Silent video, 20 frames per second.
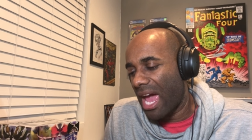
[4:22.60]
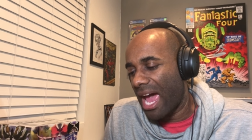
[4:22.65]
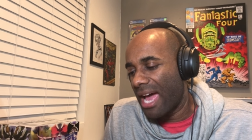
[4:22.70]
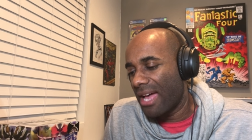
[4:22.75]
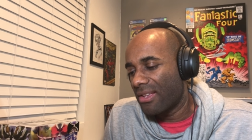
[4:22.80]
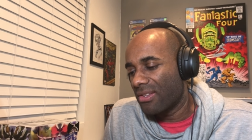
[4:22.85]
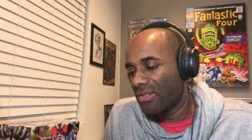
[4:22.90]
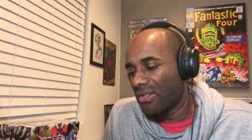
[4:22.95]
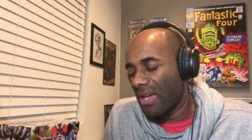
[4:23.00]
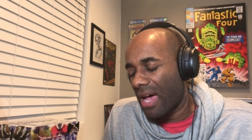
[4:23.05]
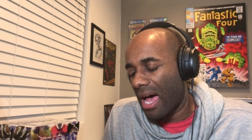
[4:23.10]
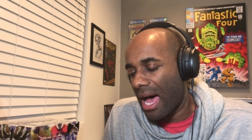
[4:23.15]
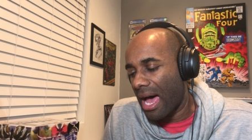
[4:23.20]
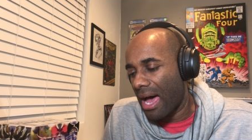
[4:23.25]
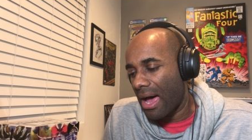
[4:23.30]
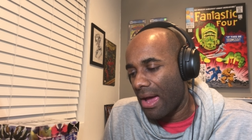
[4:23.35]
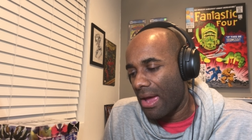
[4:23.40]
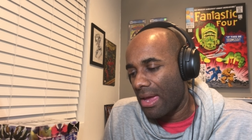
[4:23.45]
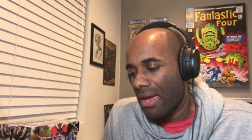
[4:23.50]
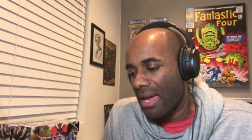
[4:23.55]
as
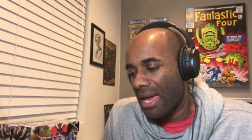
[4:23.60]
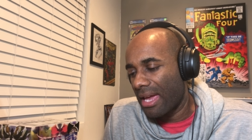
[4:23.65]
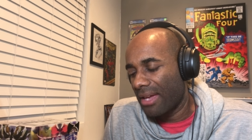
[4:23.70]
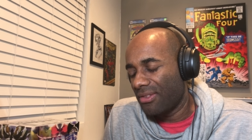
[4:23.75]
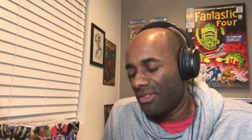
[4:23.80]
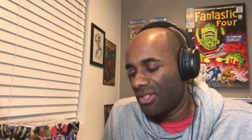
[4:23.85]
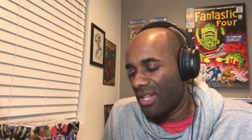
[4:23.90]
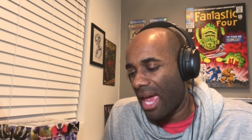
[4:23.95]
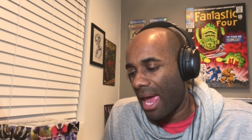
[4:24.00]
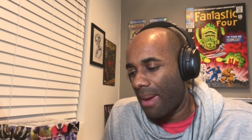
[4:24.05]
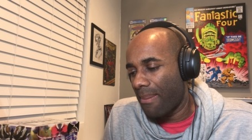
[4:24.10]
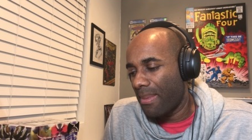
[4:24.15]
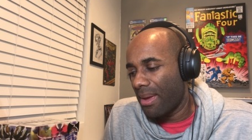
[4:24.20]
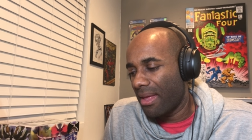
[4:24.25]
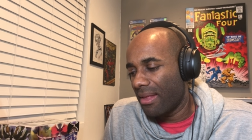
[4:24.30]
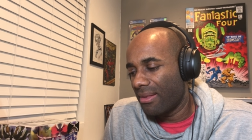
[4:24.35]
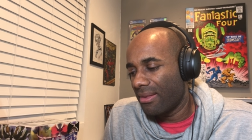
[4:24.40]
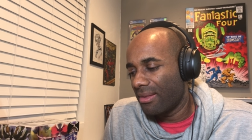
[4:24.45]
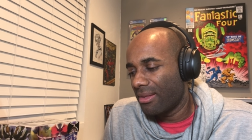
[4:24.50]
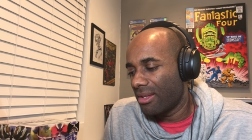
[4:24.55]
I
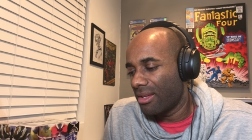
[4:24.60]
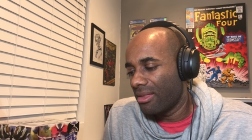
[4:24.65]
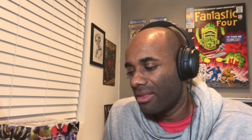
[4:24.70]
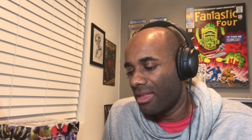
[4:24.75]
examined